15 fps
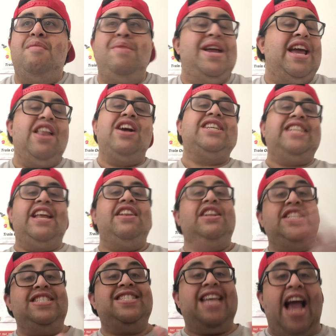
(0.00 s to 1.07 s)
But yeah, like I said,
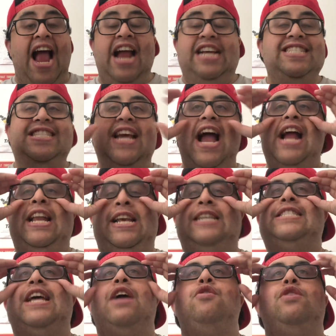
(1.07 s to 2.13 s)
it's the
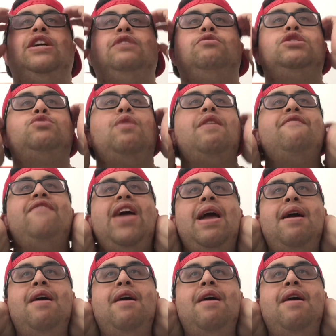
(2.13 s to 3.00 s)
80s, and it was when